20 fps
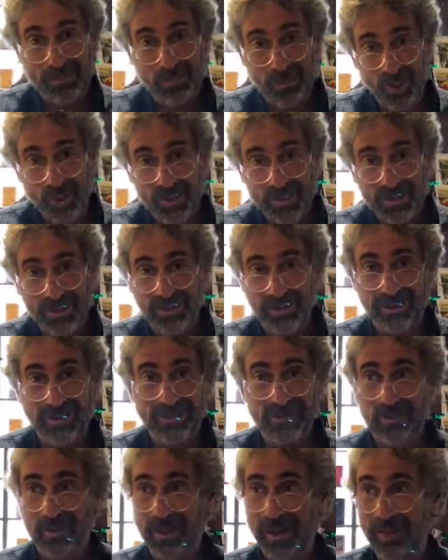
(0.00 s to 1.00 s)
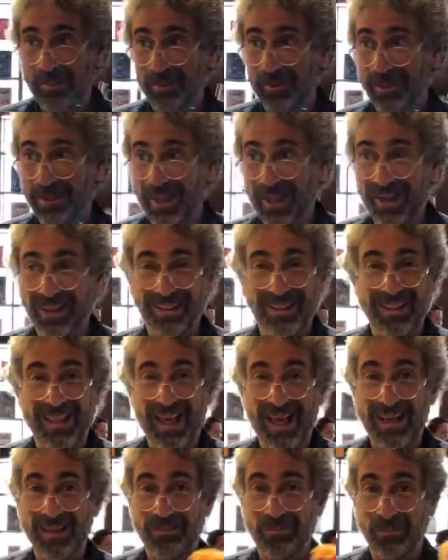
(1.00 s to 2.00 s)
personally, it's been able to get a
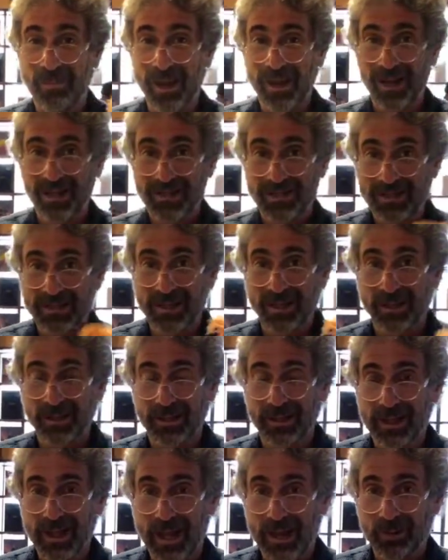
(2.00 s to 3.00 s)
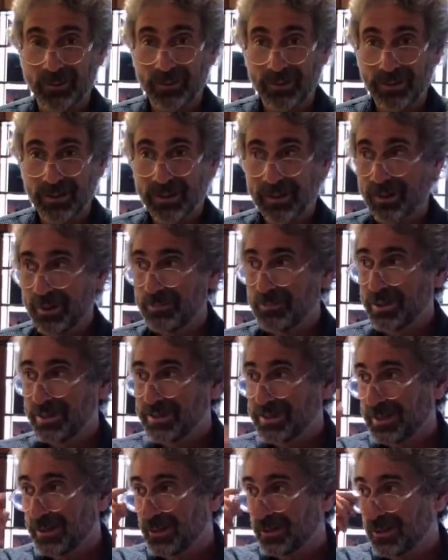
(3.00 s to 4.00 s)
lot of my hostility out,
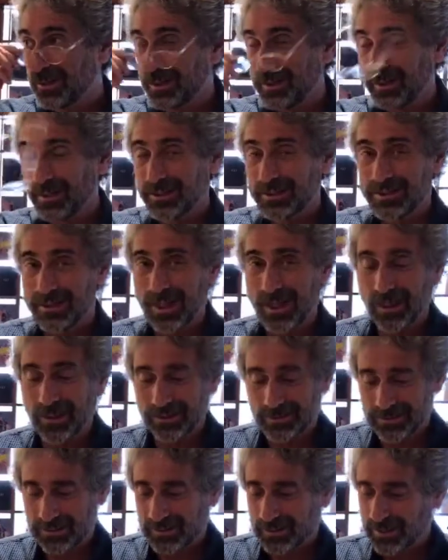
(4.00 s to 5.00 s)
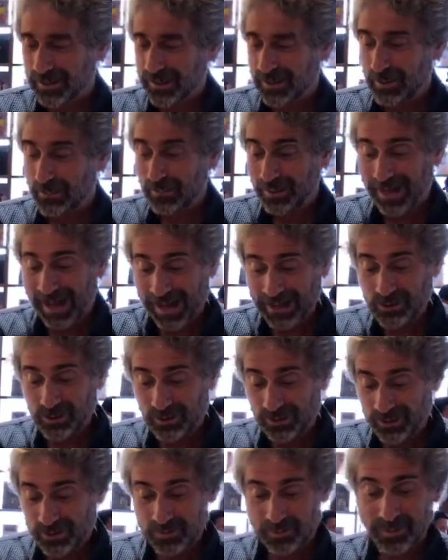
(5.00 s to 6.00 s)
particularly these days. But
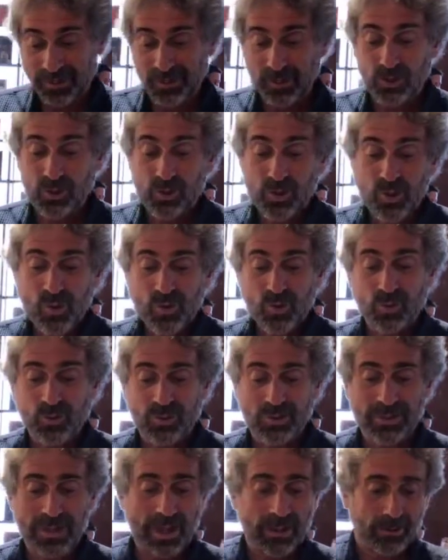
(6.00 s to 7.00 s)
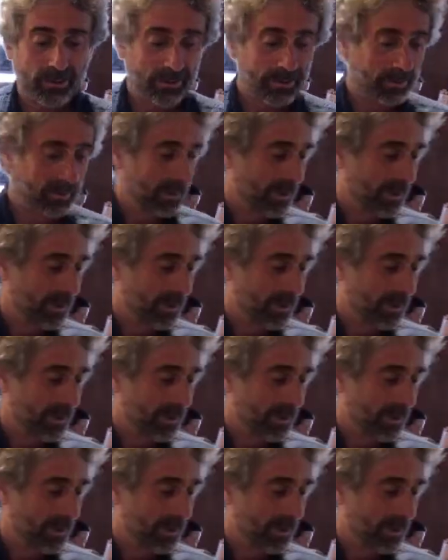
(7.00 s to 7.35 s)
actually, it's been a huge seller.